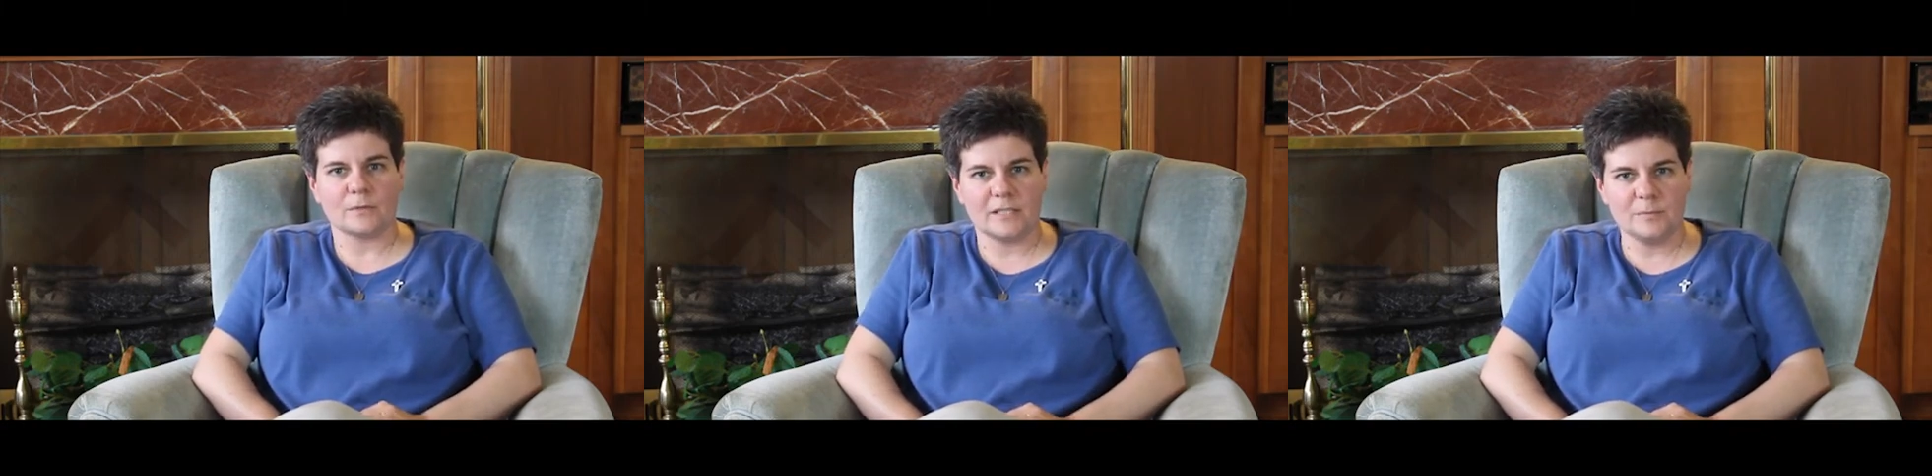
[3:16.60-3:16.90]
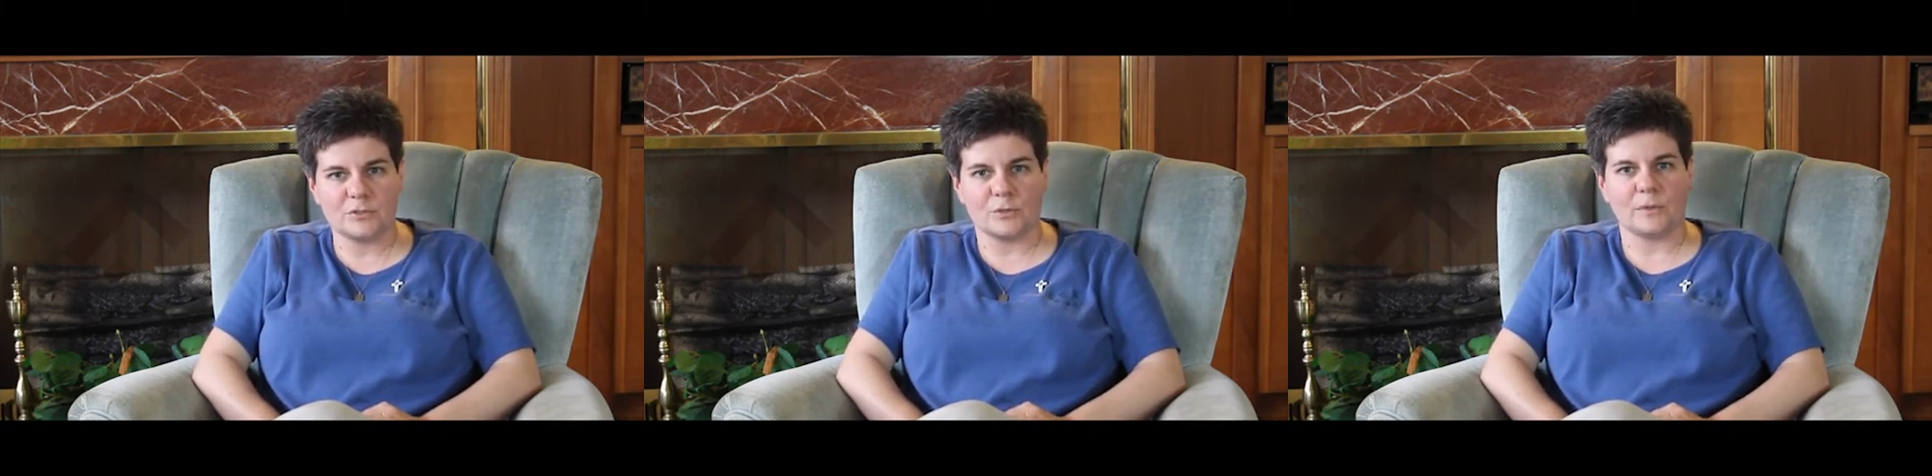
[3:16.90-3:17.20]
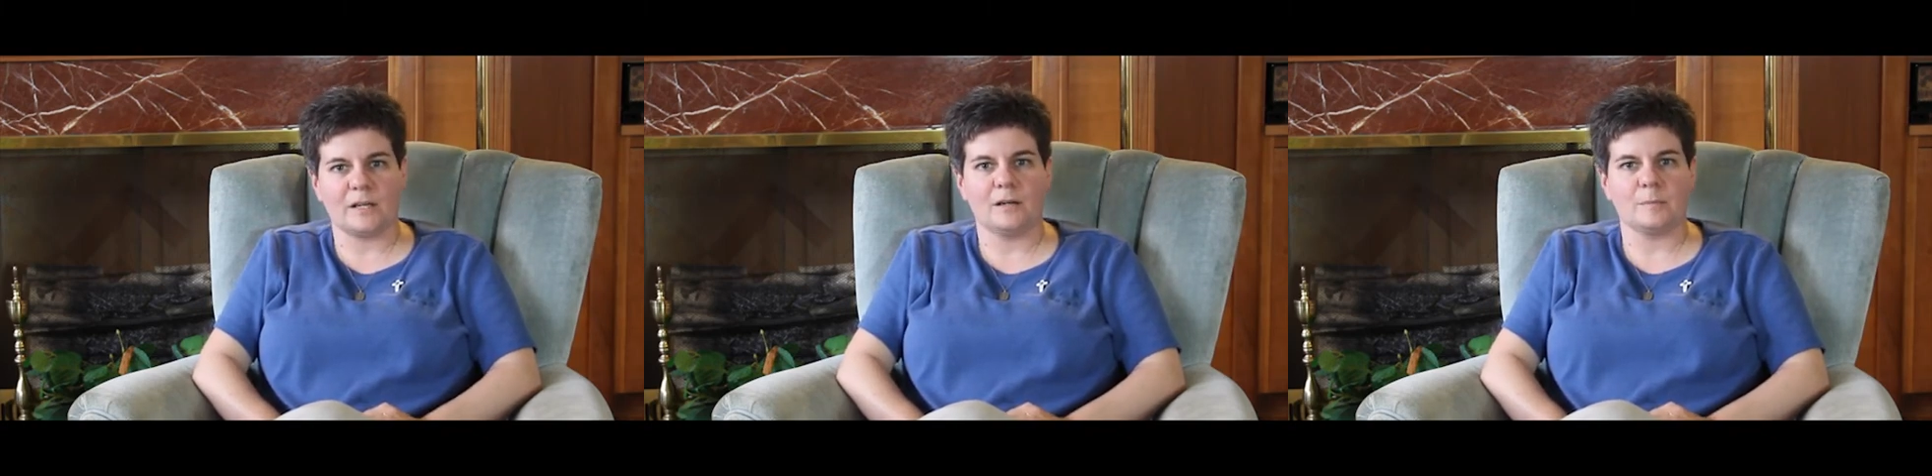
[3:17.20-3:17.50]
keep
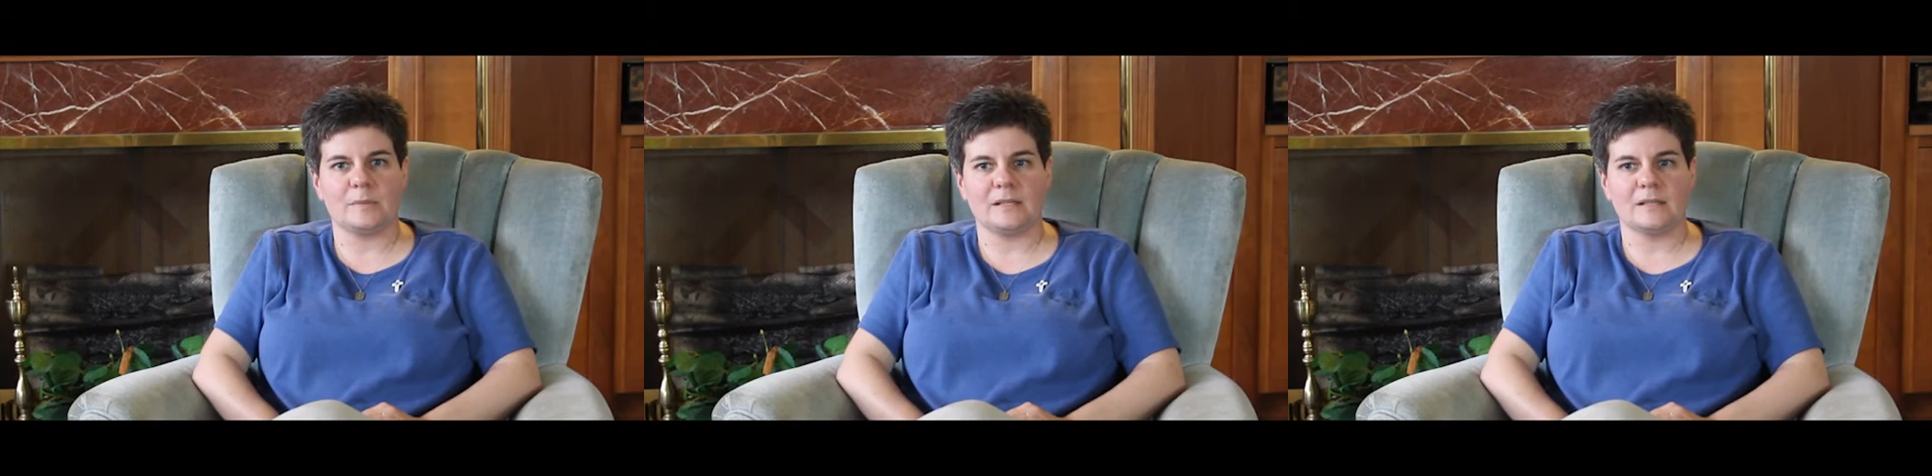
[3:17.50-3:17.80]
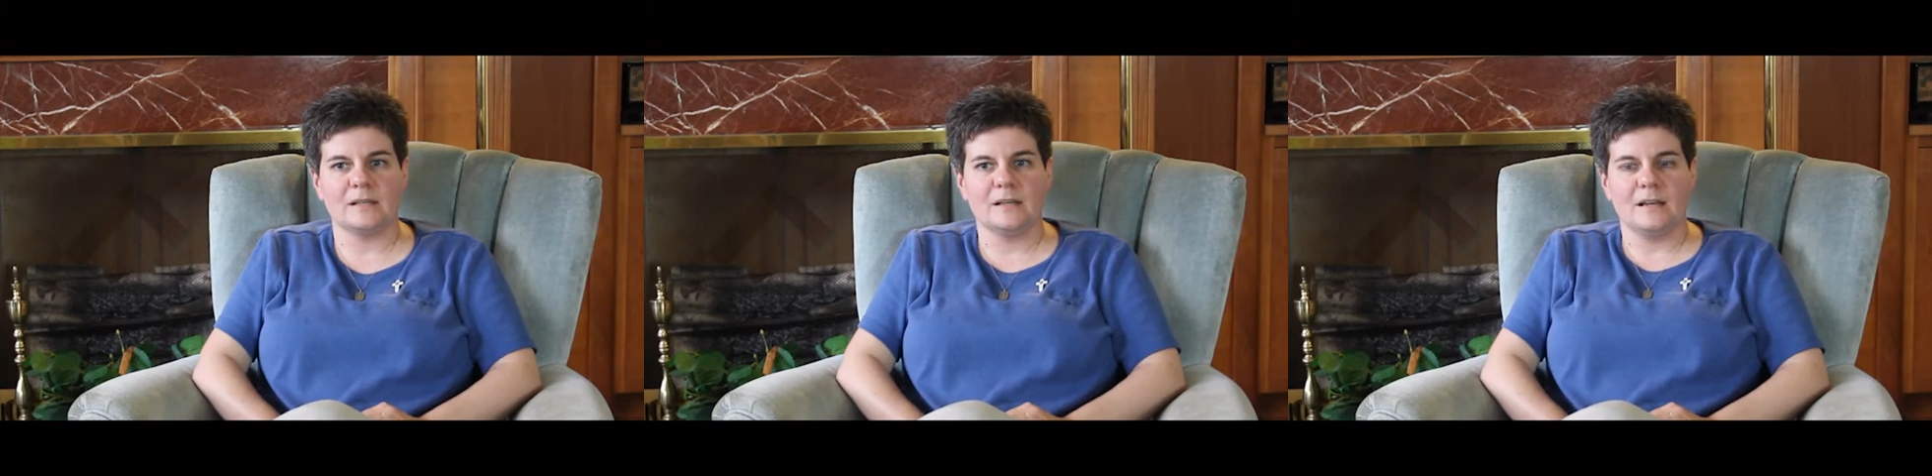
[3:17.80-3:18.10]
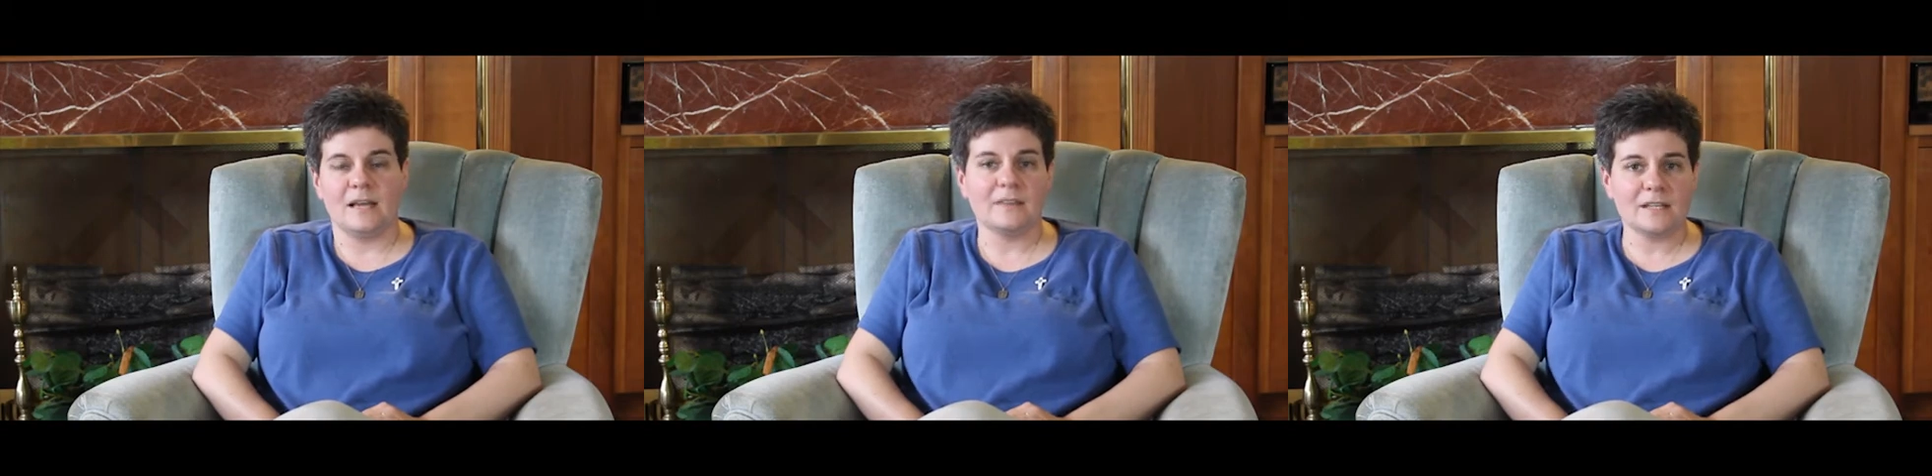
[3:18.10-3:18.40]
showing up. And
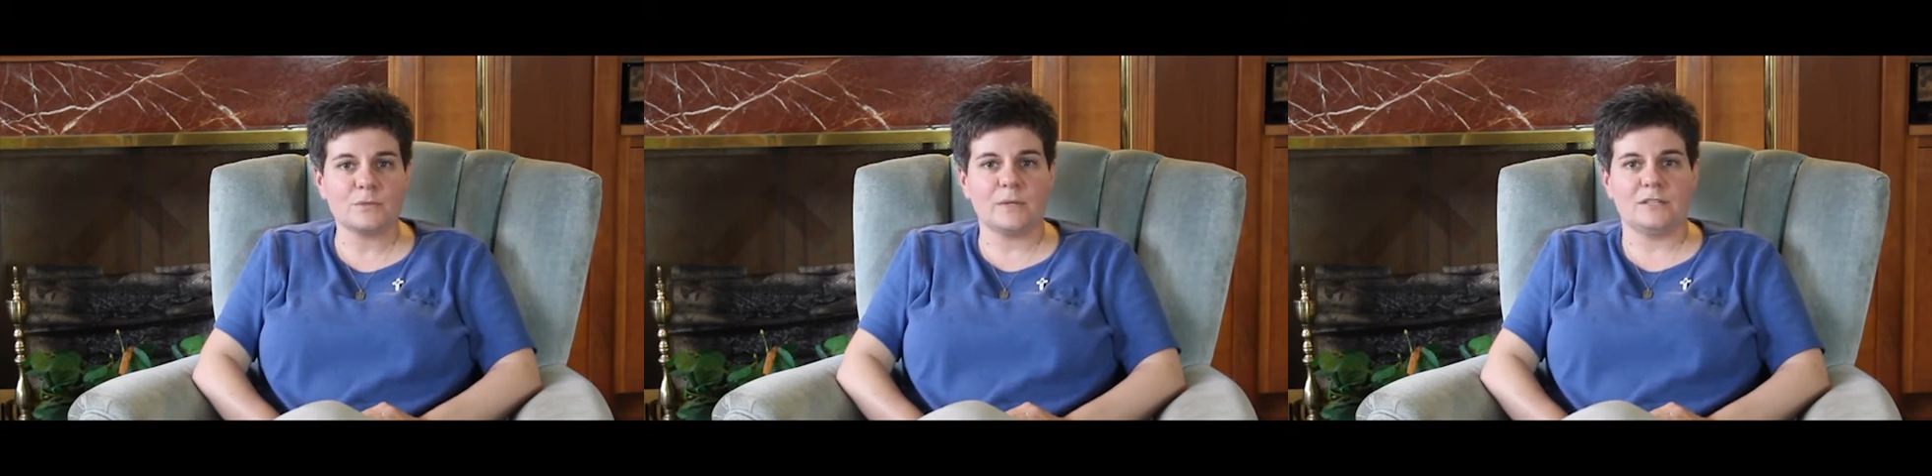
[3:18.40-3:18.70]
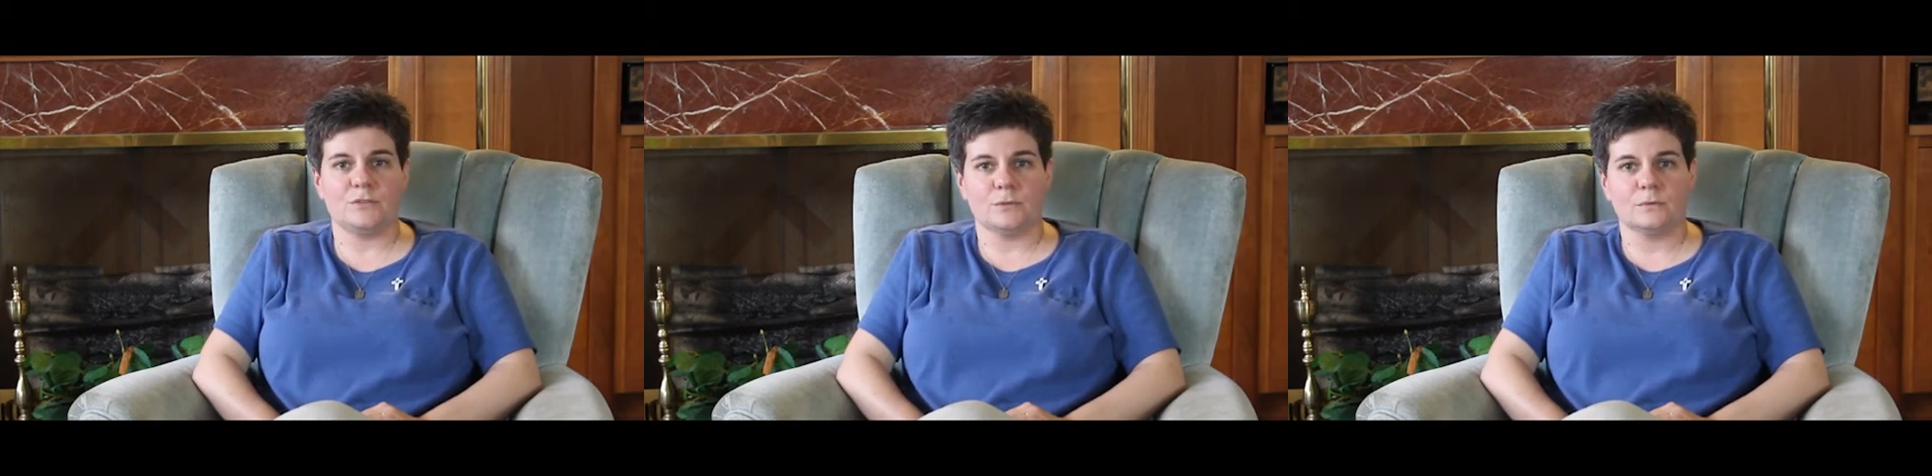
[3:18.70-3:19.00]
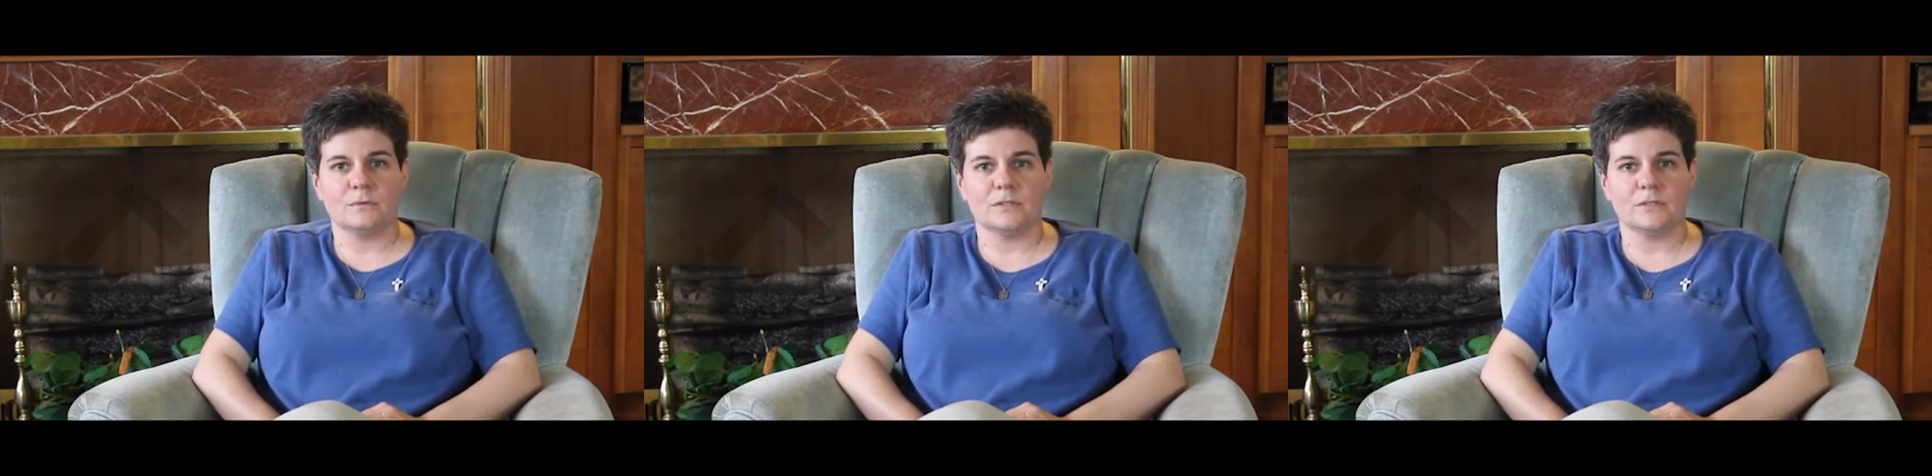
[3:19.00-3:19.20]
that's what I do.